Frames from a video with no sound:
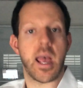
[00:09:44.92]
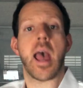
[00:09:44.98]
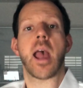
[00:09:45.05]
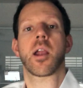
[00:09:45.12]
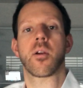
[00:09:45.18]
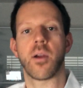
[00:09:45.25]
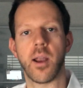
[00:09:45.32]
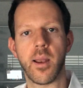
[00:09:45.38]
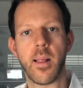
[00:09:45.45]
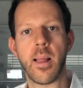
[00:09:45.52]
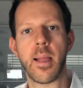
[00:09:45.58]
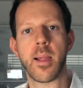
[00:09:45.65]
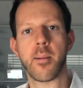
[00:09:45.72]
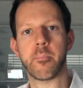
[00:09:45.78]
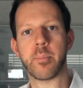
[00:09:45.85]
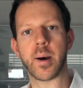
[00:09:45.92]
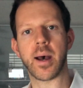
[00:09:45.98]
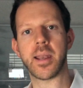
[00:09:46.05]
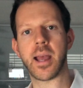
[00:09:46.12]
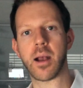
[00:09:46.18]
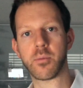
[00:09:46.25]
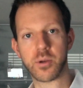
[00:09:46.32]
accurate,
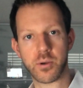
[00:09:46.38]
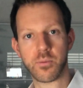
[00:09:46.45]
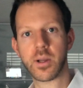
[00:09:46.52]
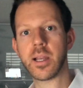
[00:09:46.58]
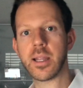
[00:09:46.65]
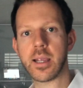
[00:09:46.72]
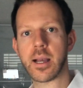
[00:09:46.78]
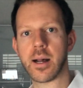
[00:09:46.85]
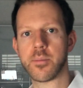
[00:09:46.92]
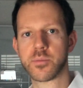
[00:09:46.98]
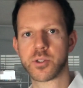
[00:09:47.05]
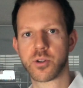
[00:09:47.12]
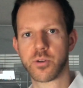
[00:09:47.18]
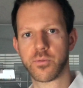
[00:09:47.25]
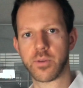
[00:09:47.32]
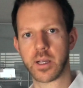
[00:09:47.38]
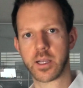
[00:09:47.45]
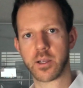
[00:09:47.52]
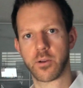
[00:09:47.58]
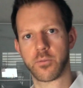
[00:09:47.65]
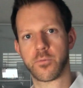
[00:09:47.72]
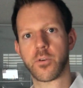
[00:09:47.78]
but I would really sort of
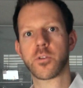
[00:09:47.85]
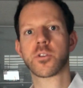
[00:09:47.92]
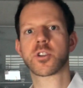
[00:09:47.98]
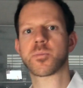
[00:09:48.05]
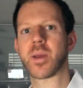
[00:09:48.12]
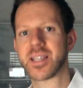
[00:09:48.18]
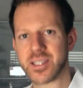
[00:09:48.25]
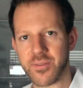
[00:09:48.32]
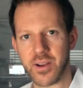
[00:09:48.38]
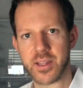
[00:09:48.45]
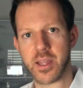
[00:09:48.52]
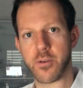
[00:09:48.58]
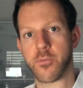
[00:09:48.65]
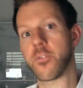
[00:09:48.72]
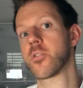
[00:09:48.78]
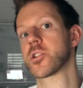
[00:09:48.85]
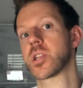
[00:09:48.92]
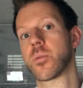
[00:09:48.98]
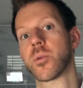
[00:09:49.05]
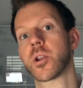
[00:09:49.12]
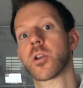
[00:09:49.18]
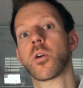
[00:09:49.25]
like further specify that first I
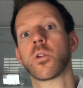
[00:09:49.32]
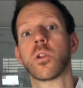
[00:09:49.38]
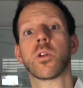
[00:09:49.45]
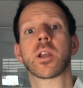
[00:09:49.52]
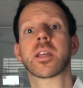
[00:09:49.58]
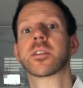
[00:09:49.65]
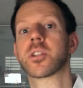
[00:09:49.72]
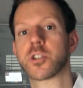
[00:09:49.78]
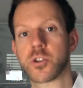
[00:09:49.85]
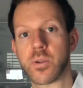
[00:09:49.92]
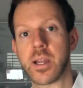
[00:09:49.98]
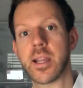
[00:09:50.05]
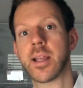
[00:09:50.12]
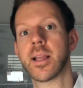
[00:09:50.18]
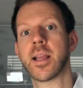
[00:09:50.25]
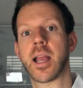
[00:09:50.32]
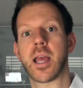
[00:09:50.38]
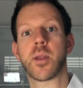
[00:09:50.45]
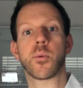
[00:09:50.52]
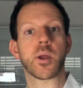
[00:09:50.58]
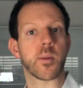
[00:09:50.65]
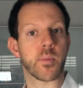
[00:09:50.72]
want to go look at the tree, and
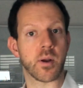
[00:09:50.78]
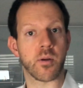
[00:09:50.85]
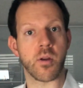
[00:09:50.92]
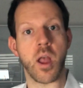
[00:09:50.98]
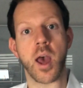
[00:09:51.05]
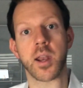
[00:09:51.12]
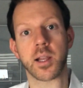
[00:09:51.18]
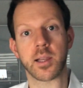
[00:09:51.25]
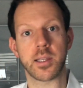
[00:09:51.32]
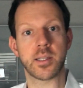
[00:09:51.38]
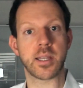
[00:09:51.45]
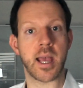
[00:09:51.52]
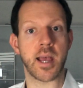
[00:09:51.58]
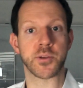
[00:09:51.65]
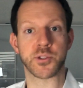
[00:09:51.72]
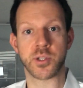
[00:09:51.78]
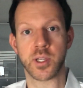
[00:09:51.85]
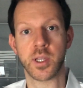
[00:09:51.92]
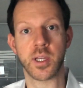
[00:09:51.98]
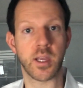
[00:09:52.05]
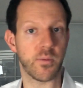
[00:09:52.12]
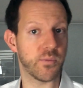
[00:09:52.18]
I want to periodically test
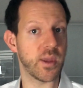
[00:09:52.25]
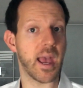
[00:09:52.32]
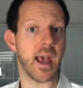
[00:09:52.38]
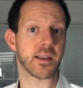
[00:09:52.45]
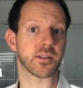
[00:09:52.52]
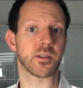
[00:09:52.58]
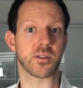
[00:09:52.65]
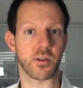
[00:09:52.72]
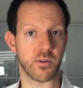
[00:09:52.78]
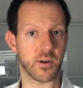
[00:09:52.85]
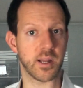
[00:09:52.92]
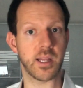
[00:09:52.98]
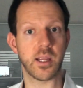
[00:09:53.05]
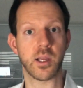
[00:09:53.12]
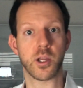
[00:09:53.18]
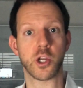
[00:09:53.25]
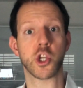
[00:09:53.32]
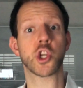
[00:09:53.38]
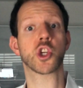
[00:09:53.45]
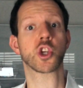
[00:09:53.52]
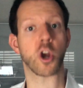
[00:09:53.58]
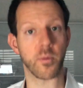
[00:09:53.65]
if the axe is already
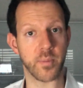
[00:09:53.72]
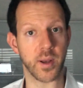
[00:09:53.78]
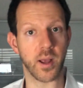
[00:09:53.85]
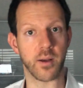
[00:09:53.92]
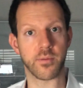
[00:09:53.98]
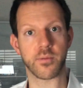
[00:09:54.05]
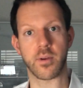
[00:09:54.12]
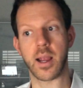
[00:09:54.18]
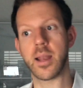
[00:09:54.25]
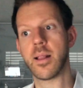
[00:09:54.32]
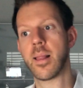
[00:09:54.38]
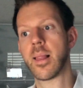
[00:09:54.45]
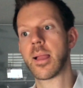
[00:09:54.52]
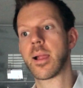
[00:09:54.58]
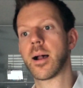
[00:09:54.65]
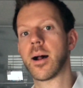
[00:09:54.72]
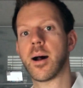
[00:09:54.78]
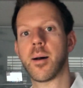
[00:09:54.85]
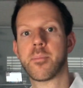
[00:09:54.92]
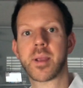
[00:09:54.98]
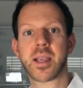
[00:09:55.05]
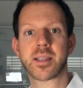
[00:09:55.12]
sharp enough, right?
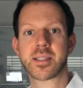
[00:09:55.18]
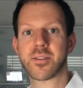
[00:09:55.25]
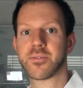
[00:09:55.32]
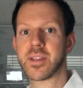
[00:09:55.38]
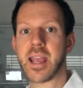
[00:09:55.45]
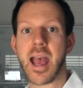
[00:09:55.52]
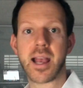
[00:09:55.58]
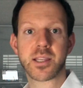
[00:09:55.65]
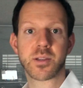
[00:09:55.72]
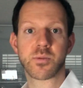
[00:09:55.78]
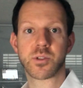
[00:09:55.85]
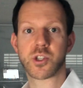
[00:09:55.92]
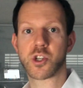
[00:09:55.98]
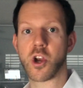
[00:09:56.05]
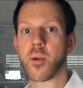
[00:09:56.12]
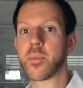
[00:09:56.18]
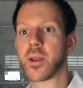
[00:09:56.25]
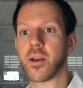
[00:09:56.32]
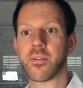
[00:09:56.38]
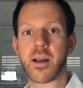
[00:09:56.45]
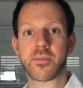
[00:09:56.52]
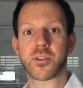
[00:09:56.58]
Because if the axe was sharp
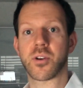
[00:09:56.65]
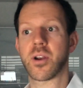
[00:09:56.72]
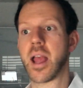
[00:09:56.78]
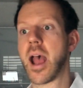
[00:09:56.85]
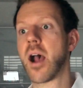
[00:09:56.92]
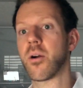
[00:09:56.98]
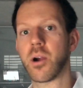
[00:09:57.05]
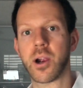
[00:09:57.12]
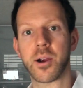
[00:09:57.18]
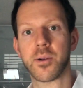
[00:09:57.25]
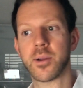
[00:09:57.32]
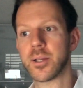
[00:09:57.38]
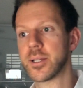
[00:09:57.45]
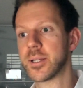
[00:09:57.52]
enough after an hour,